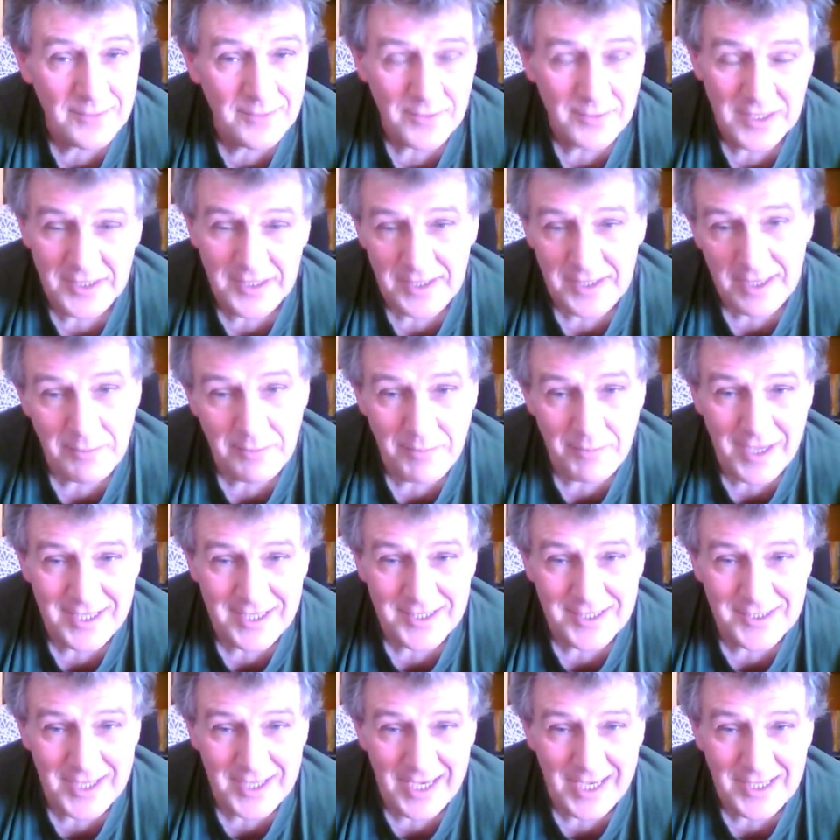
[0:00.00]
great
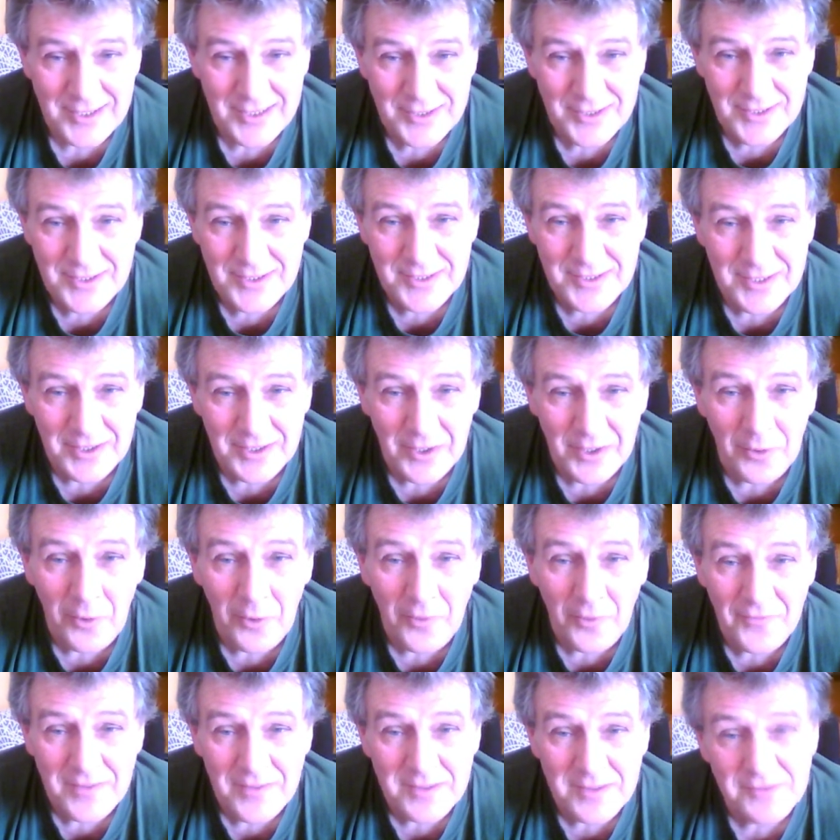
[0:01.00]
meditations and go
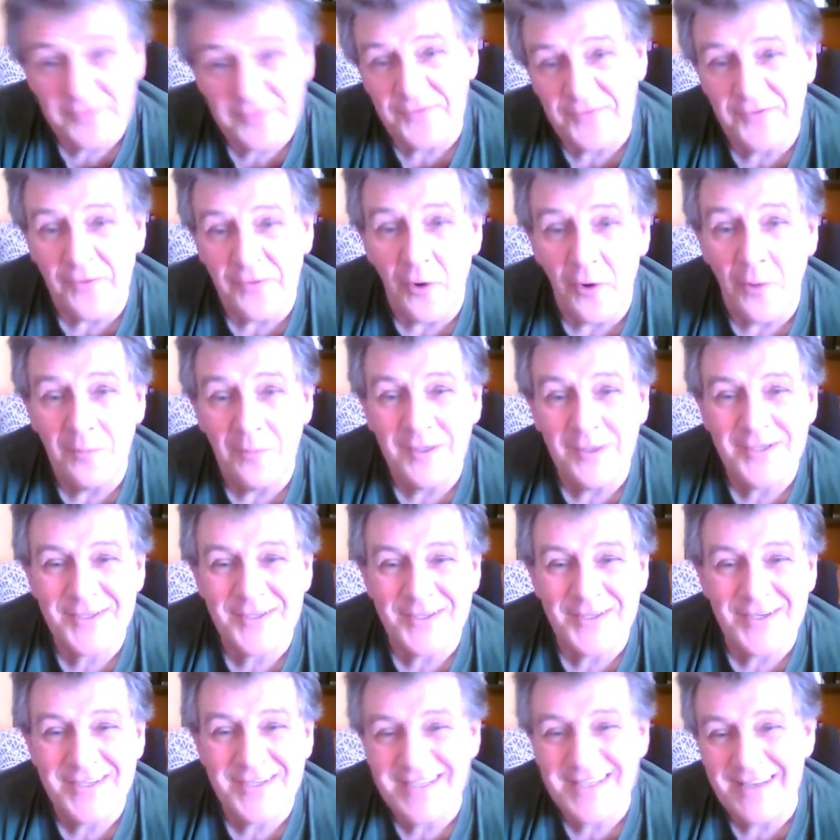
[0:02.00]
off into
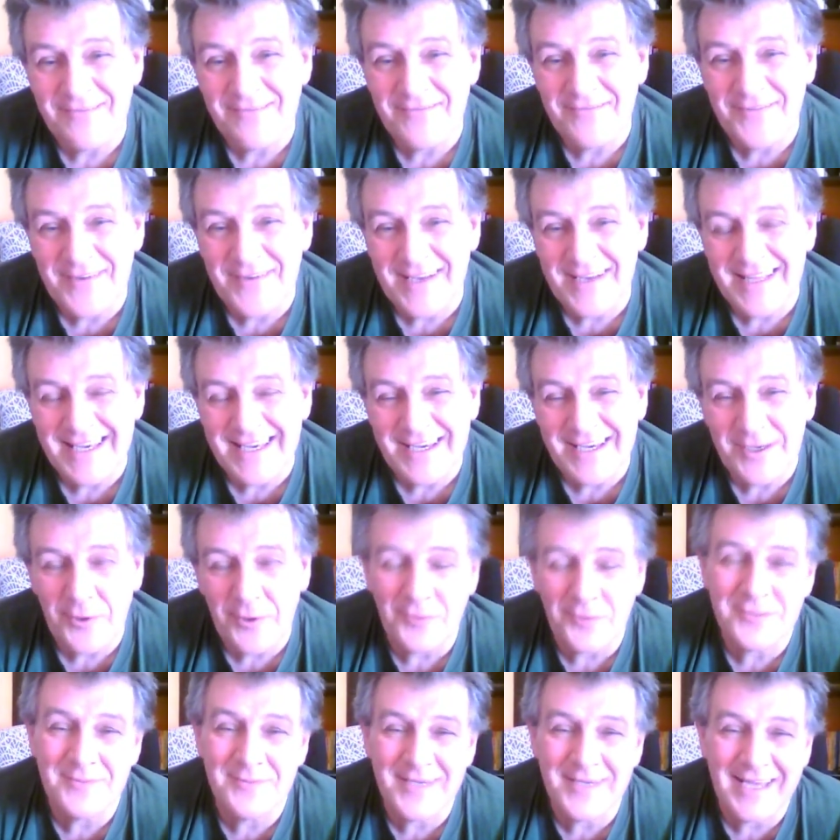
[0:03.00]
formlessness and feeling
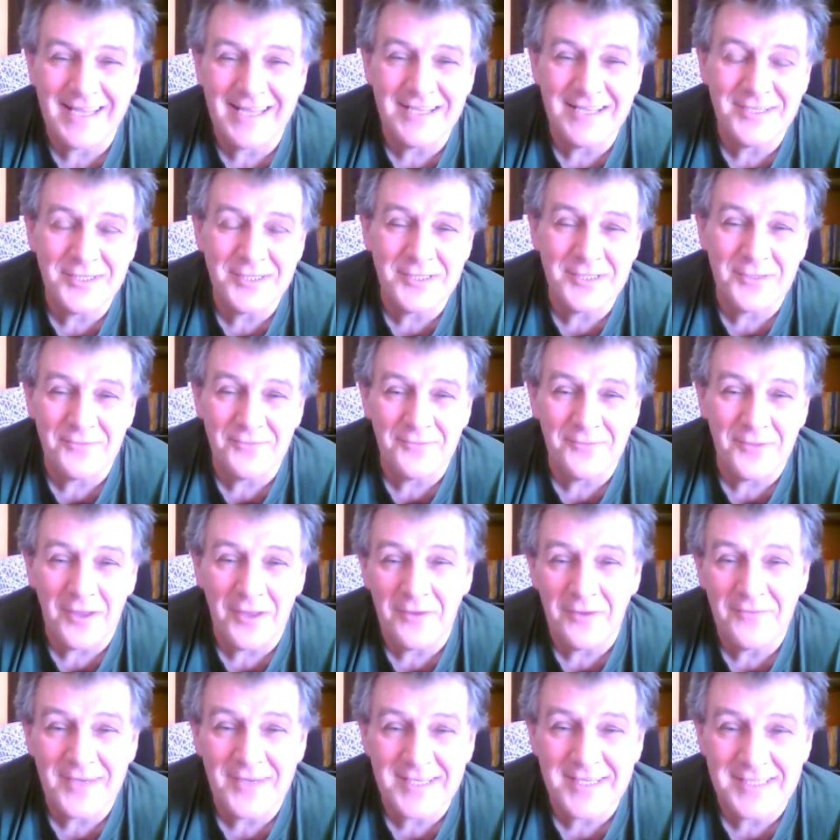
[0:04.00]
cosmic energies of love,
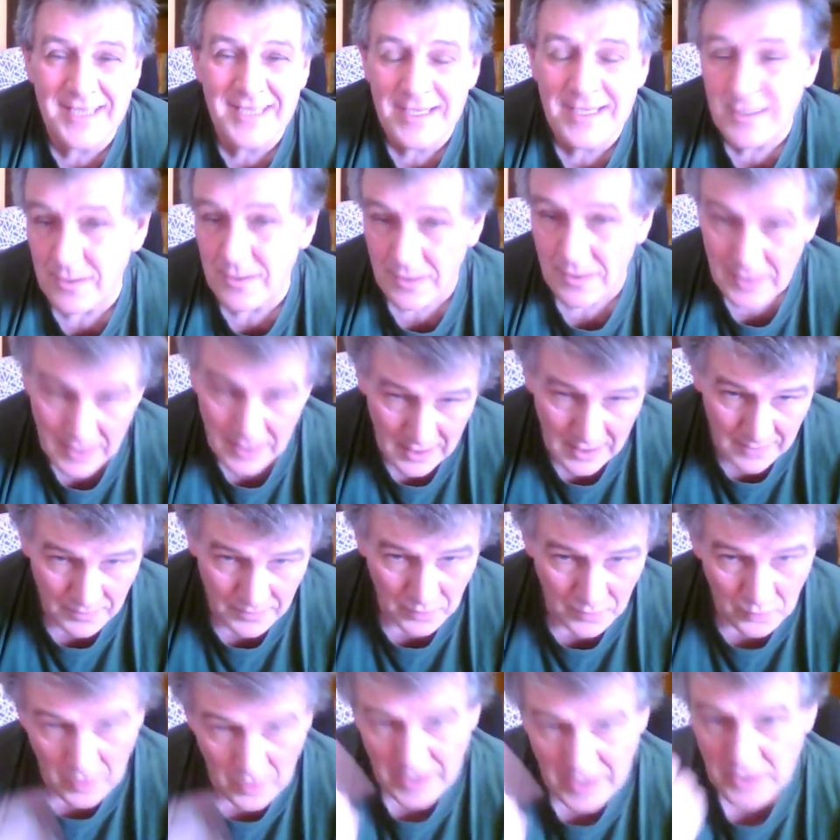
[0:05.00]
etc. But
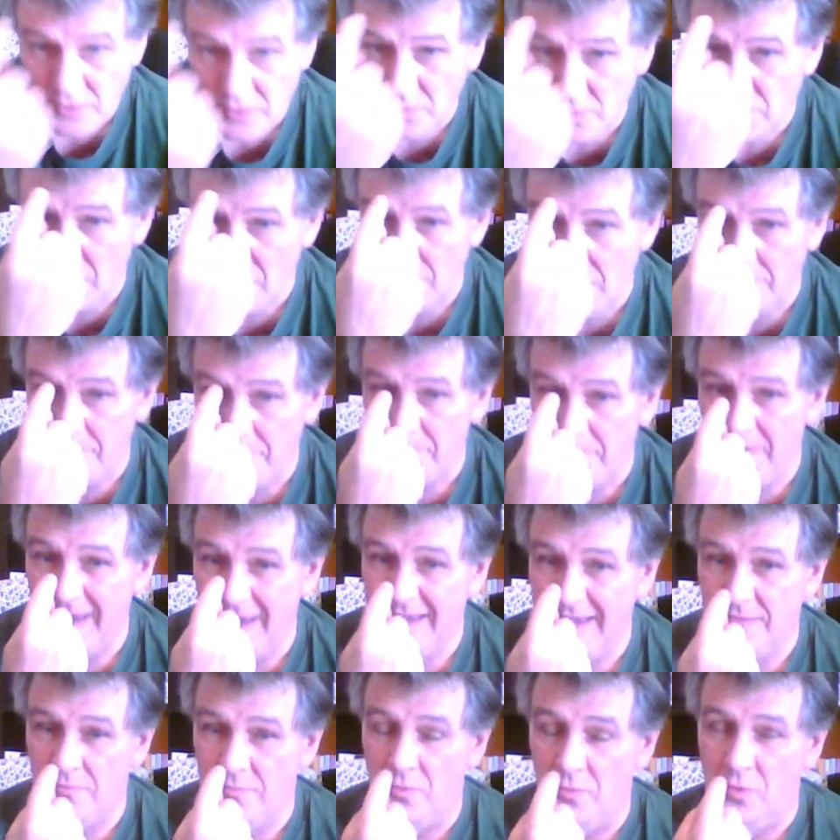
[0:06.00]
when you come back
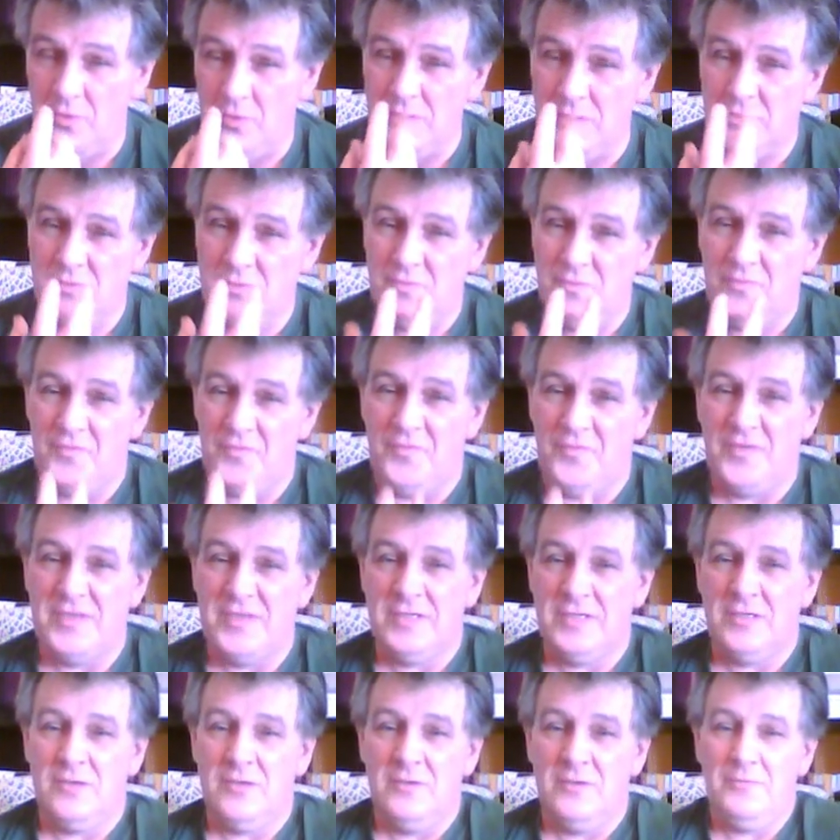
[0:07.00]
more into the
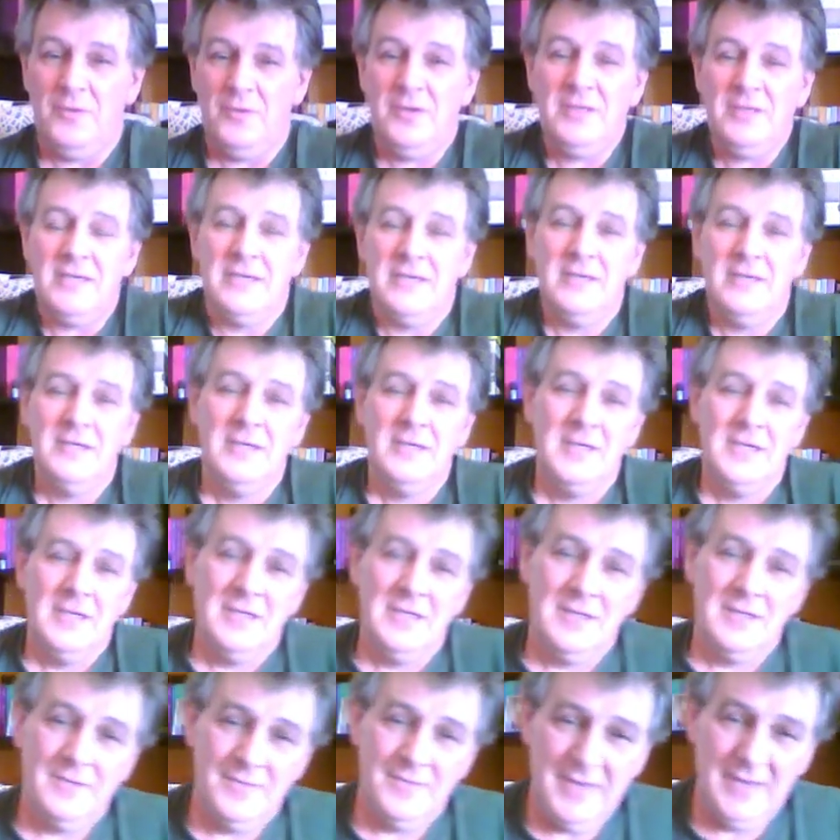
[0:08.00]
physical body,
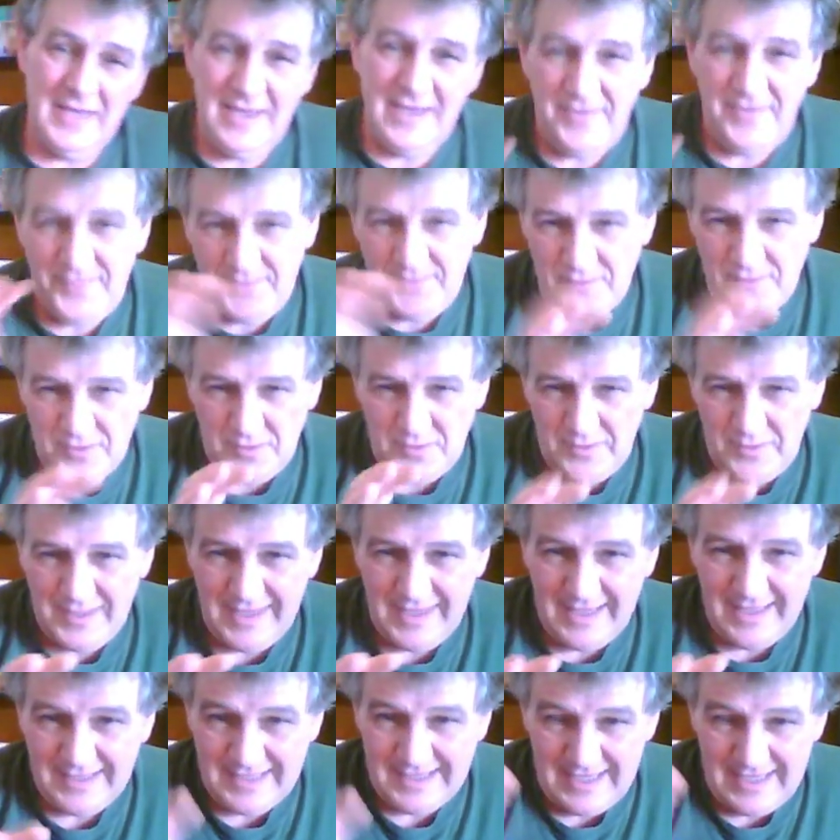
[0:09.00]
if you're doing
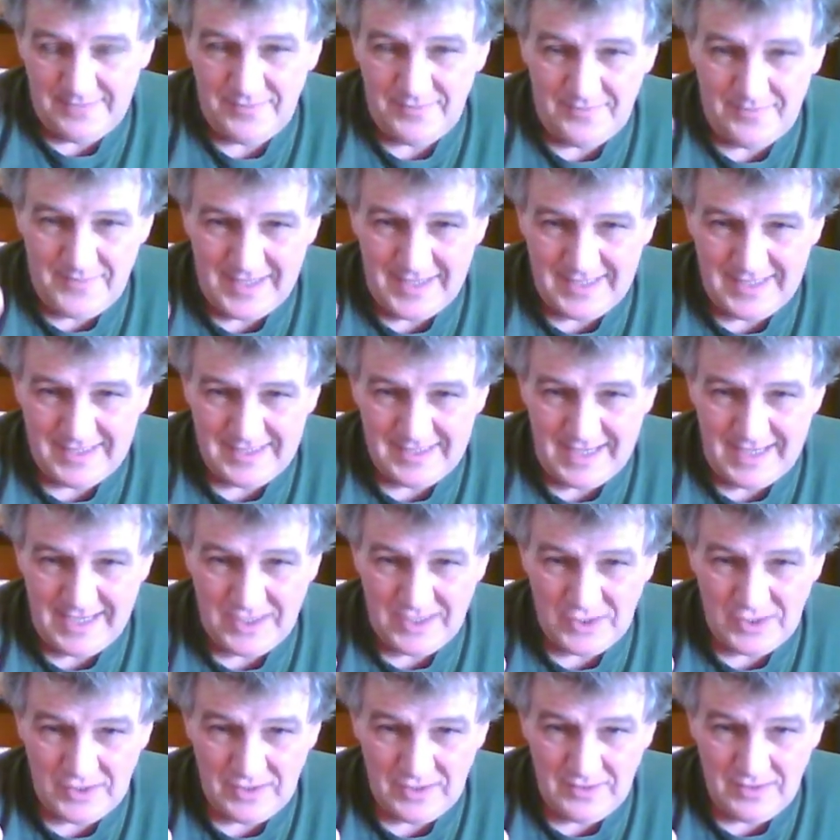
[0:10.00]
that type of
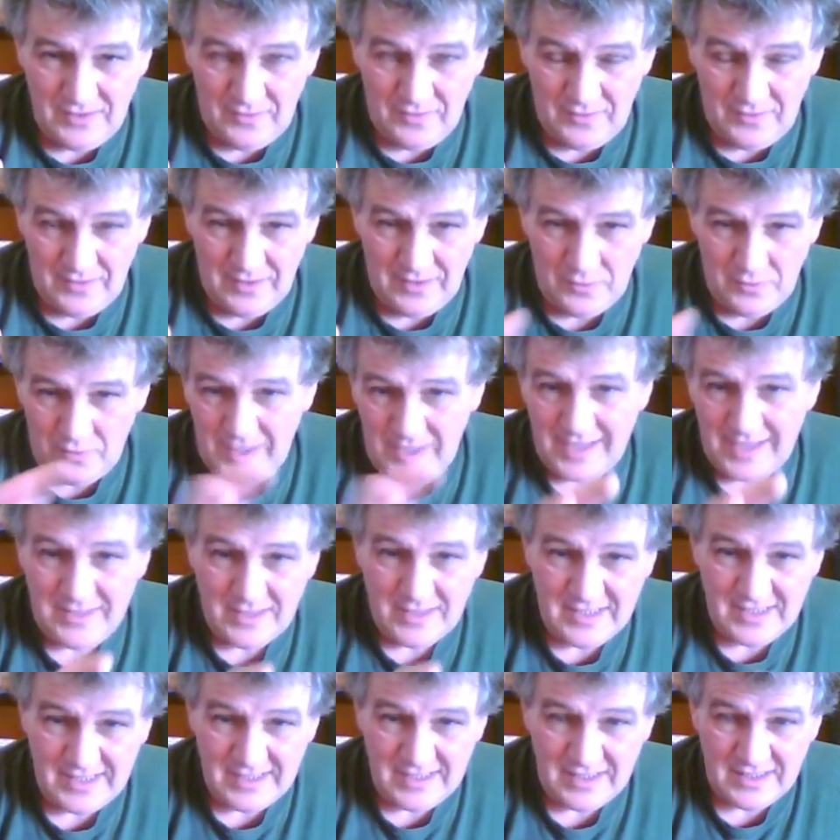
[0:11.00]
meditation or
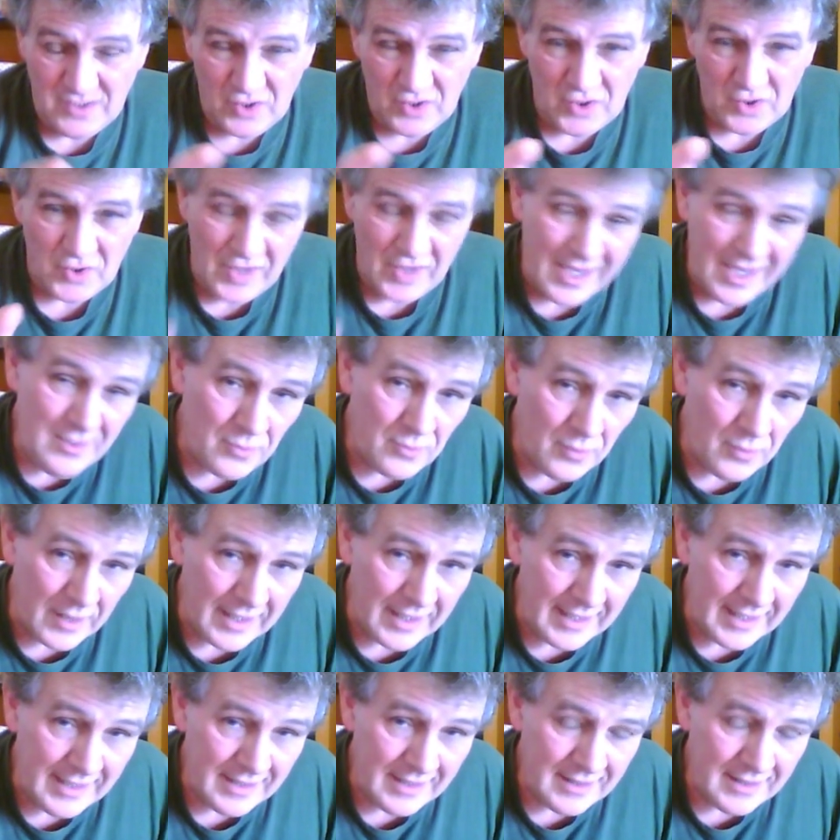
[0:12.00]
awareness in the correct
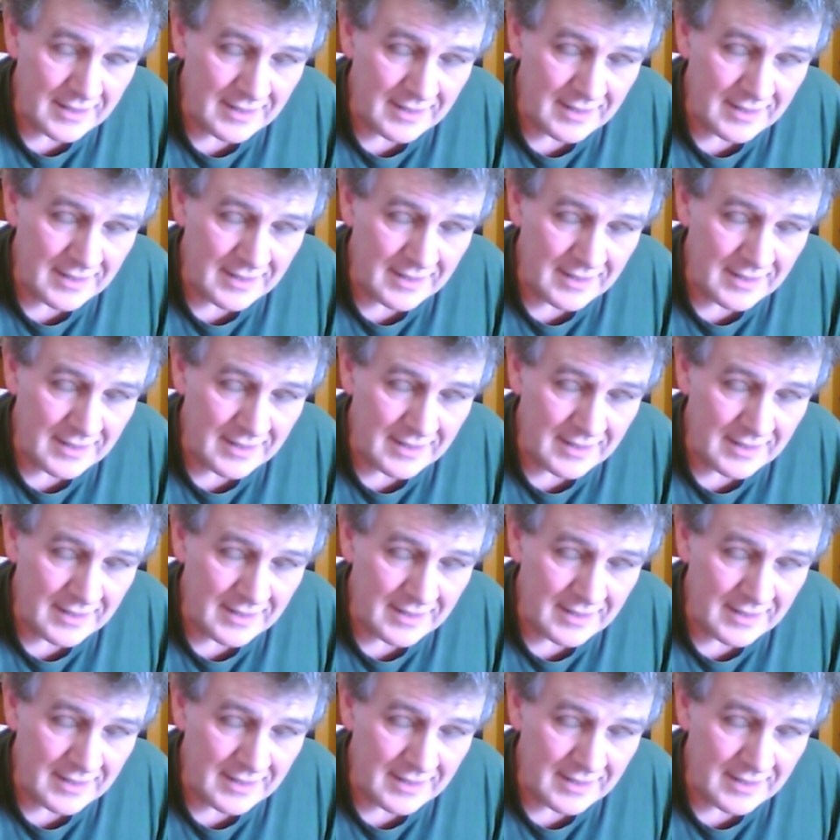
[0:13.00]
way,